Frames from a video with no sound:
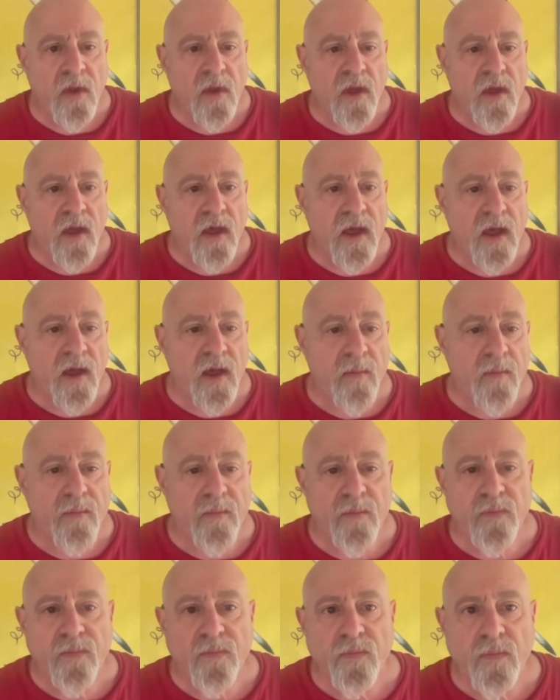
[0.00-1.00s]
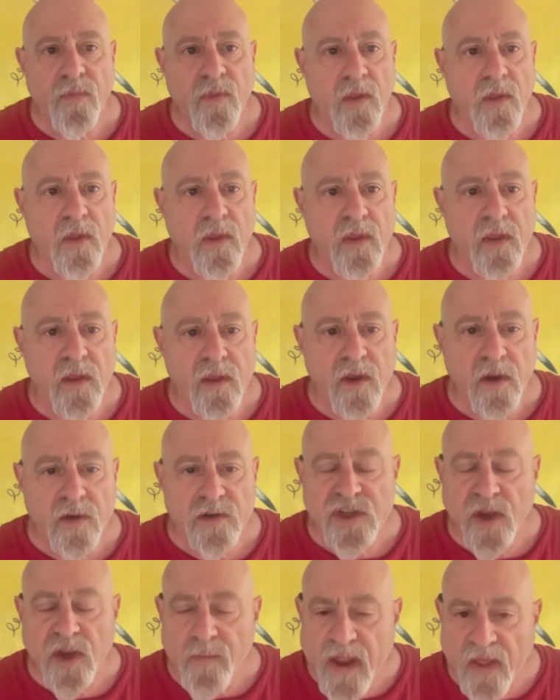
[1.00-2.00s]

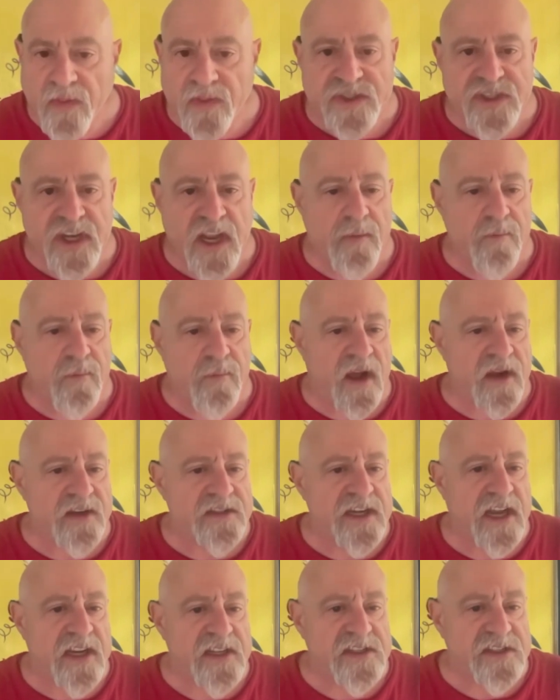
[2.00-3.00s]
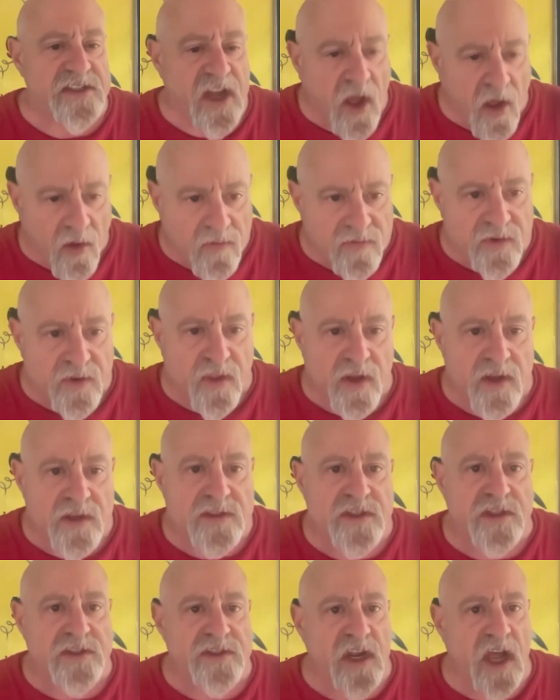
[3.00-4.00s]
the sandbox has solved
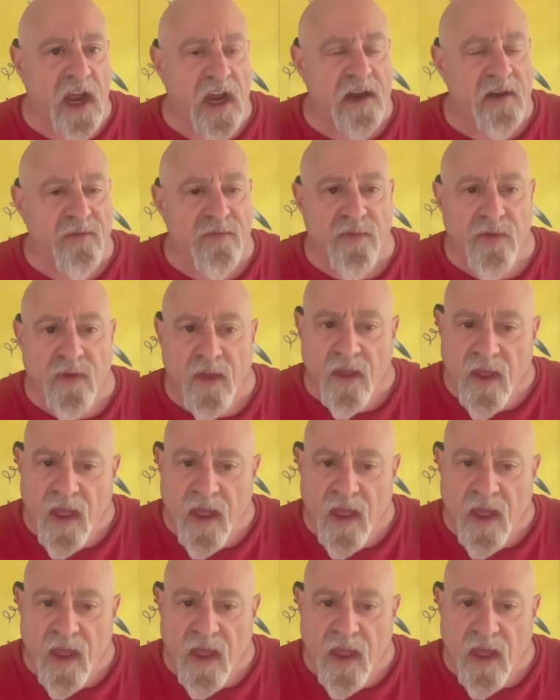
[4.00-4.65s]
this is kind of,